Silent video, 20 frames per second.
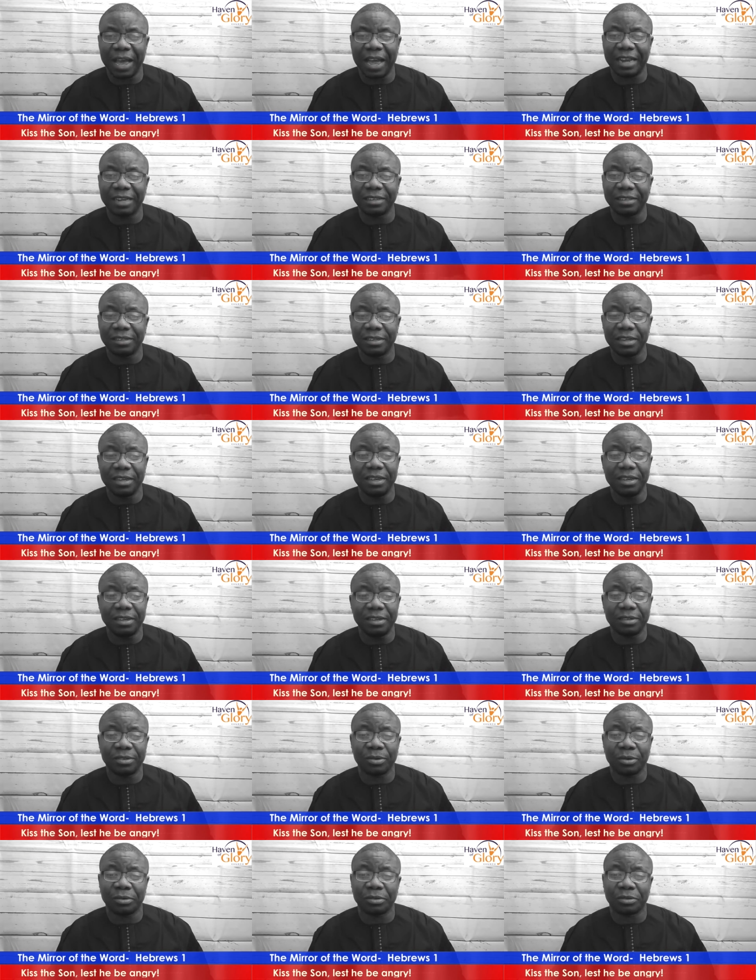And
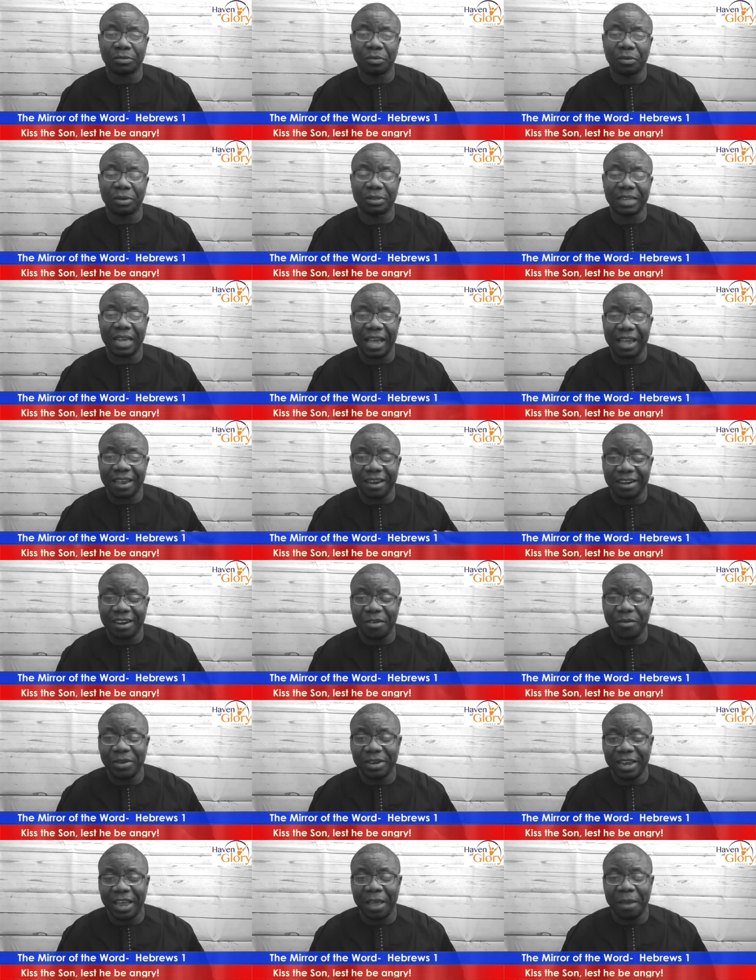Jesus was angry
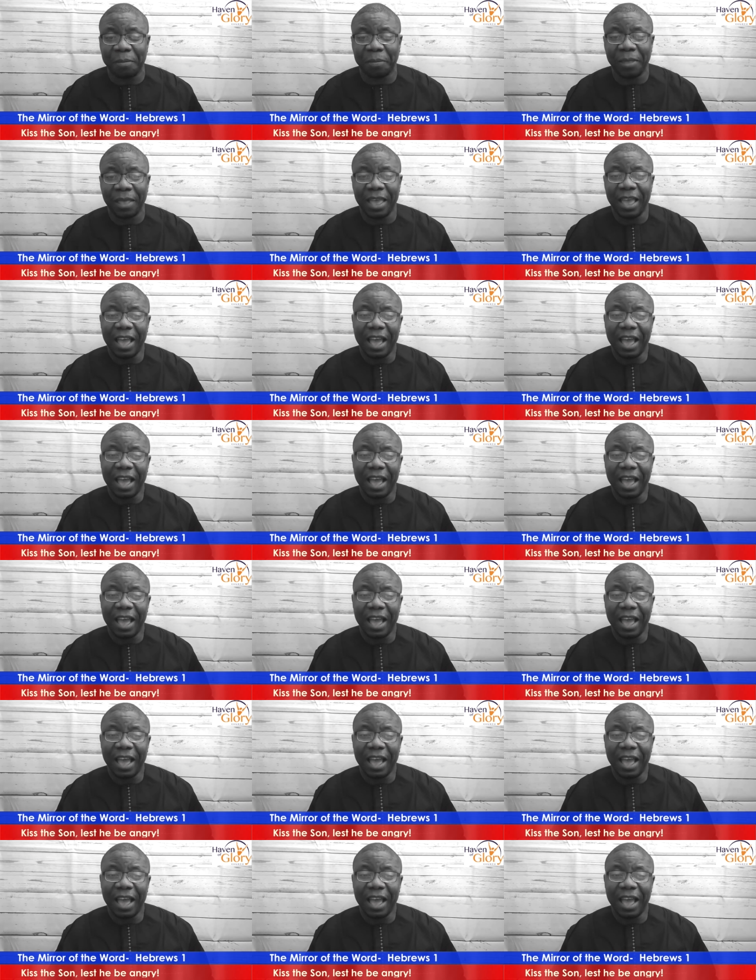with them.